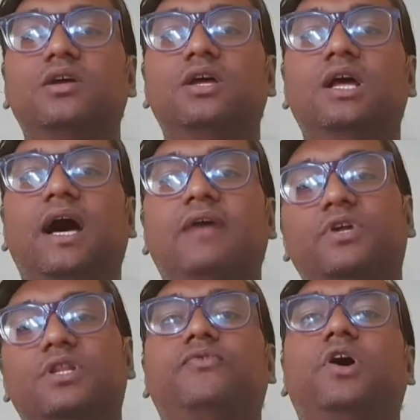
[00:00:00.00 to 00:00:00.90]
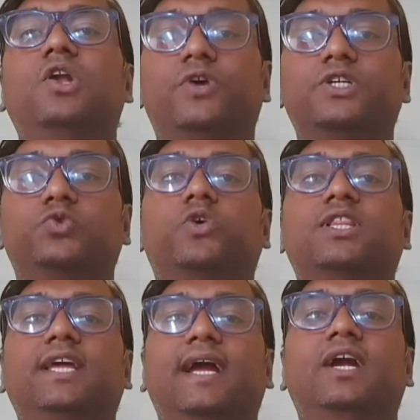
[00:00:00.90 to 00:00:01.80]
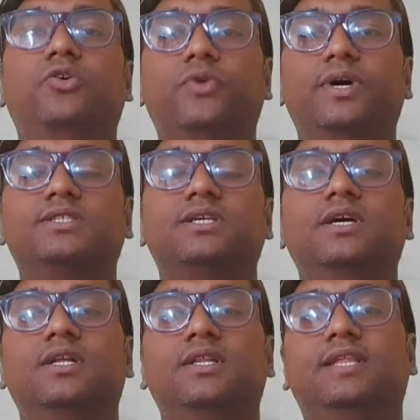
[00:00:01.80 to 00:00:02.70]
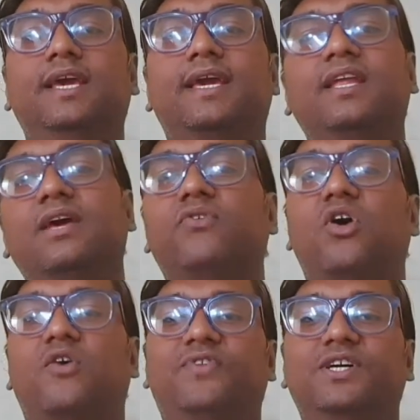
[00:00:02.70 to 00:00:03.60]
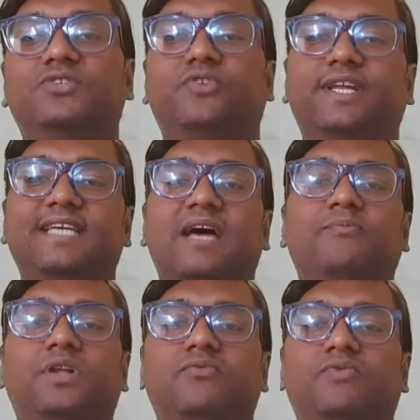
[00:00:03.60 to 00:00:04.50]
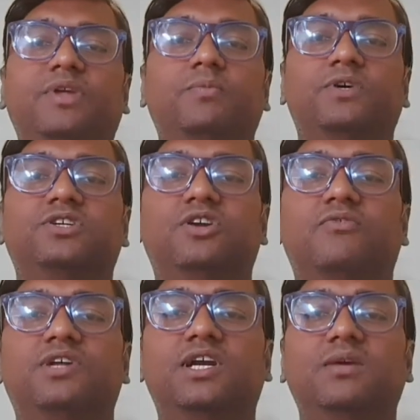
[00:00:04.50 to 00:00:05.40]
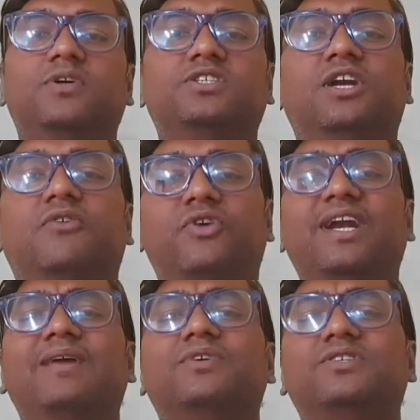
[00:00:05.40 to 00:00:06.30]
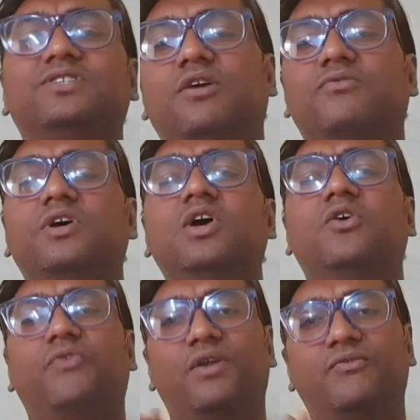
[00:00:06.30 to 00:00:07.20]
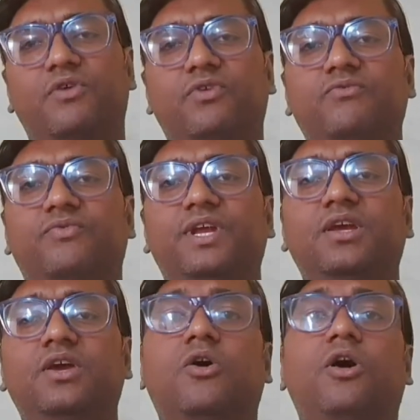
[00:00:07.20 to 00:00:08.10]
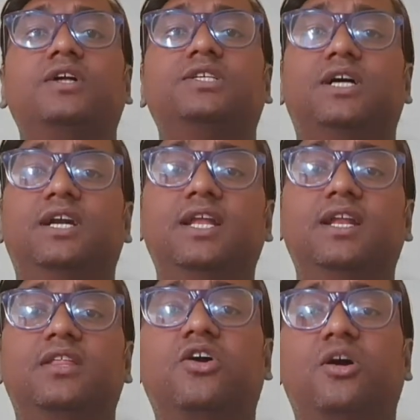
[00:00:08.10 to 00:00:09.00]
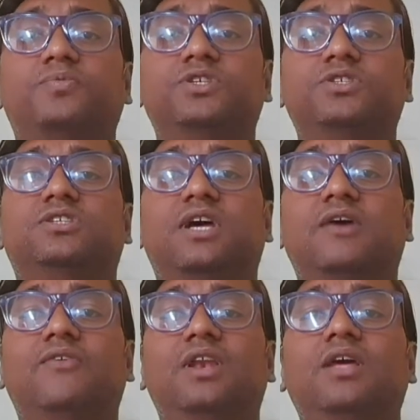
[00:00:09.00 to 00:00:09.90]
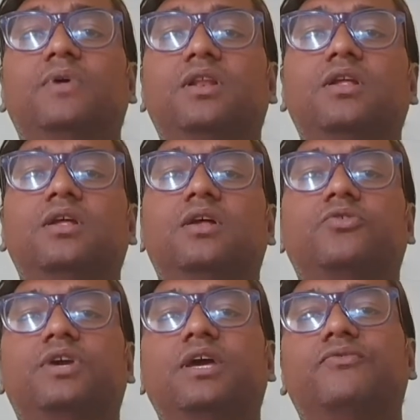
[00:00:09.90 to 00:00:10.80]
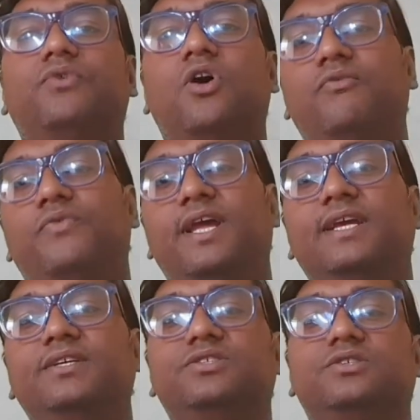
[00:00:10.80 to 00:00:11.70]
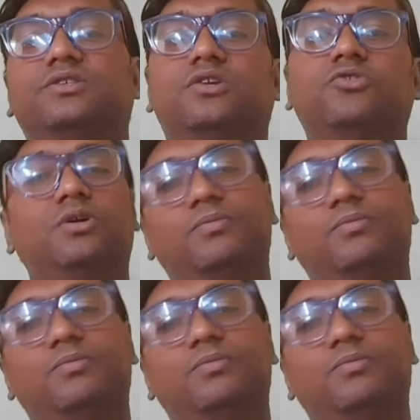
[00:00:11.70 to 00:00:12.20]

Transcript: And for the followers, what they can do is they can give offers, for example, 50% off, 30% off, 20% off, 1 for 1 free, or certain other options available to give offerings to the